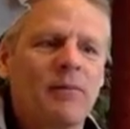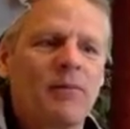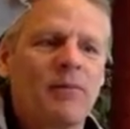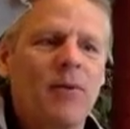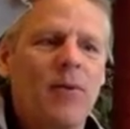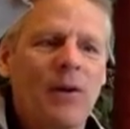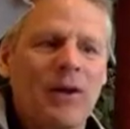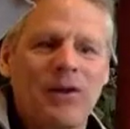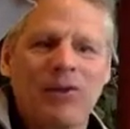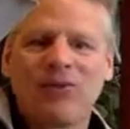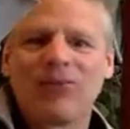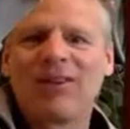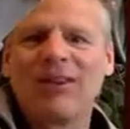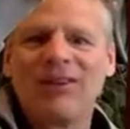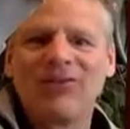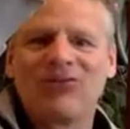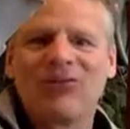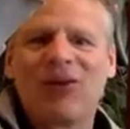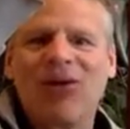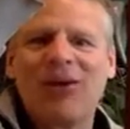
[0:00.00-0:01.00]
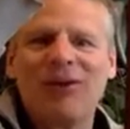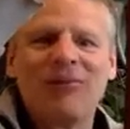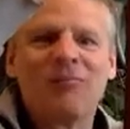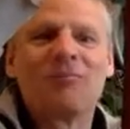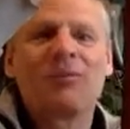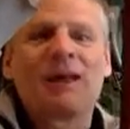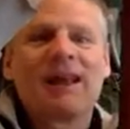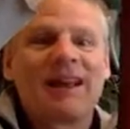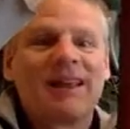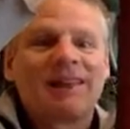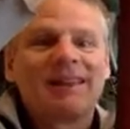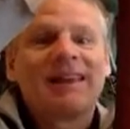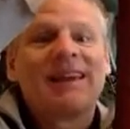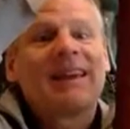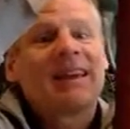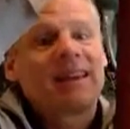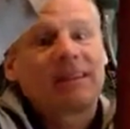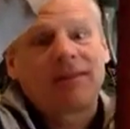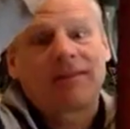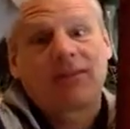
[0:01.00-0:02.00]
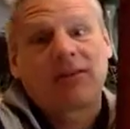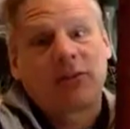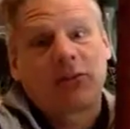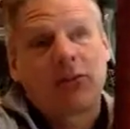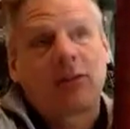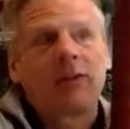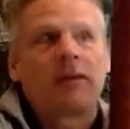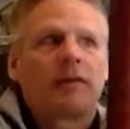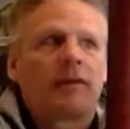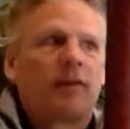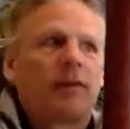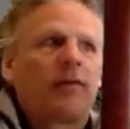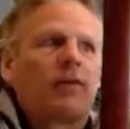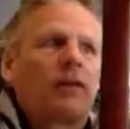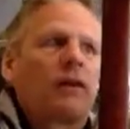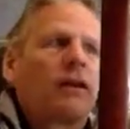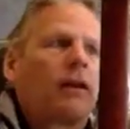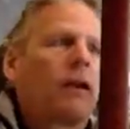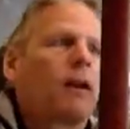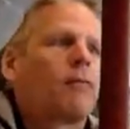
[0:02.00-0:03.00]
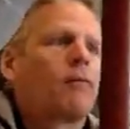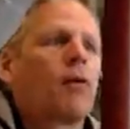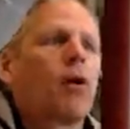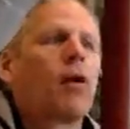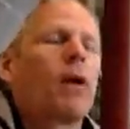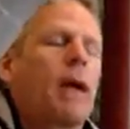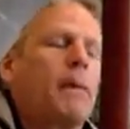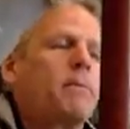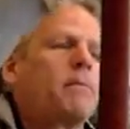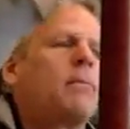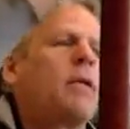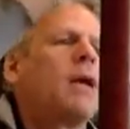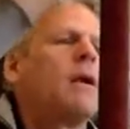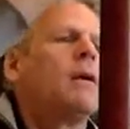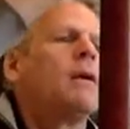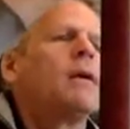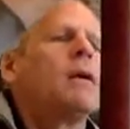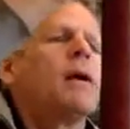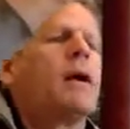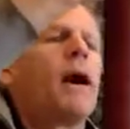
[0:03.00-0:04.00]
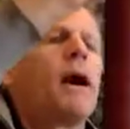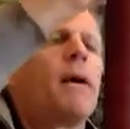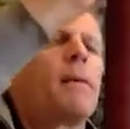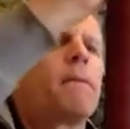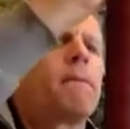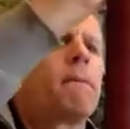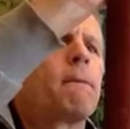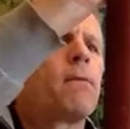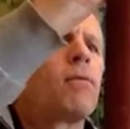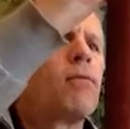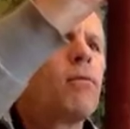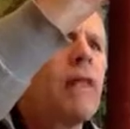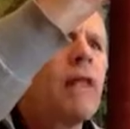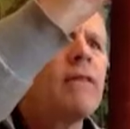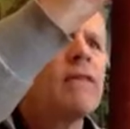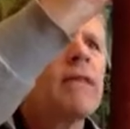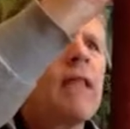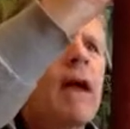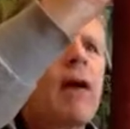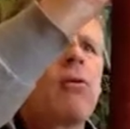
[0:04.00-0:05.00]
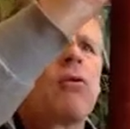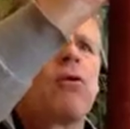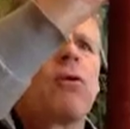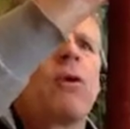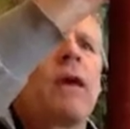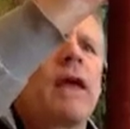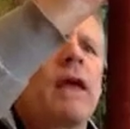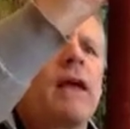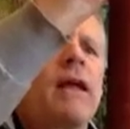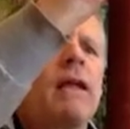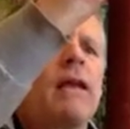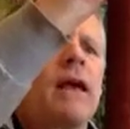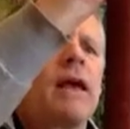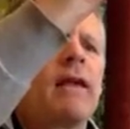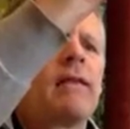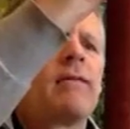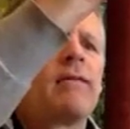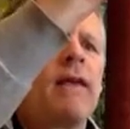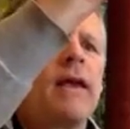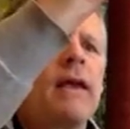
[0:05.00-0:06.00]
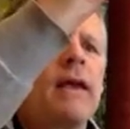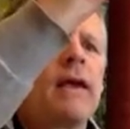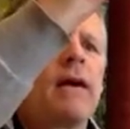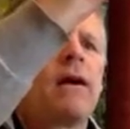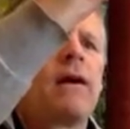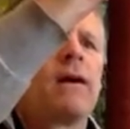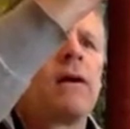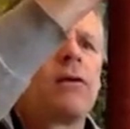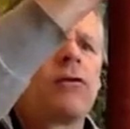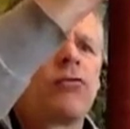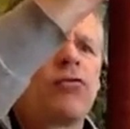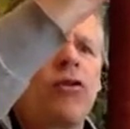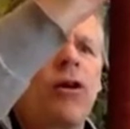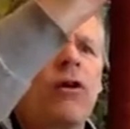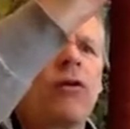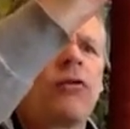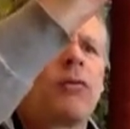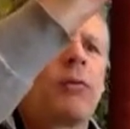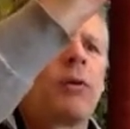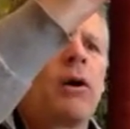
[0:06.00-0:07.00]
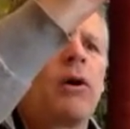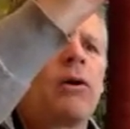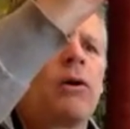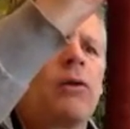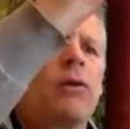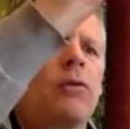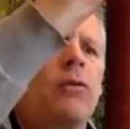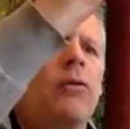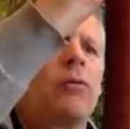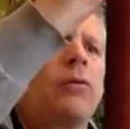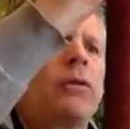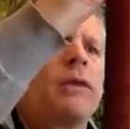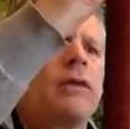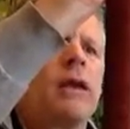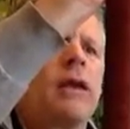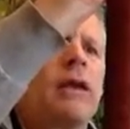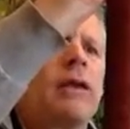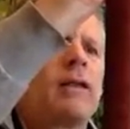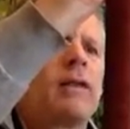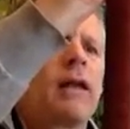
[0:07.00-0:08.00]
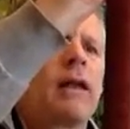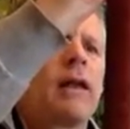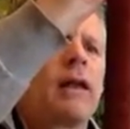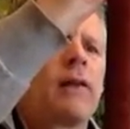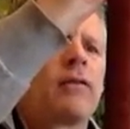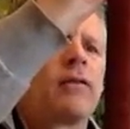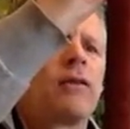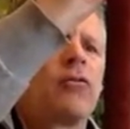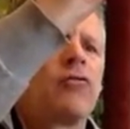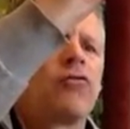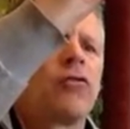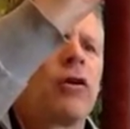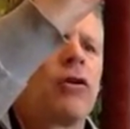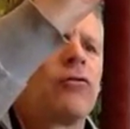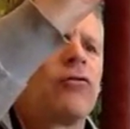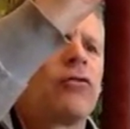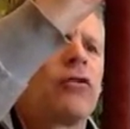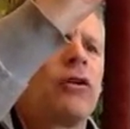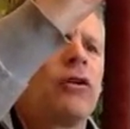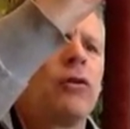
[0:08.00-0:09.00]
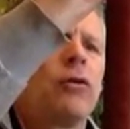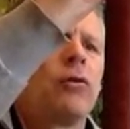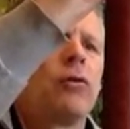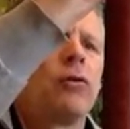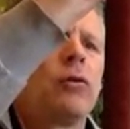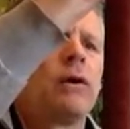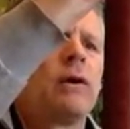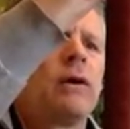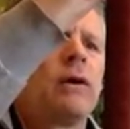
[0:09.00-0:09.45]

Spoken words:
what you see drawn, but I think it's still consistent. Okay, so let's now go ahead and take our charged particle that has a charge q.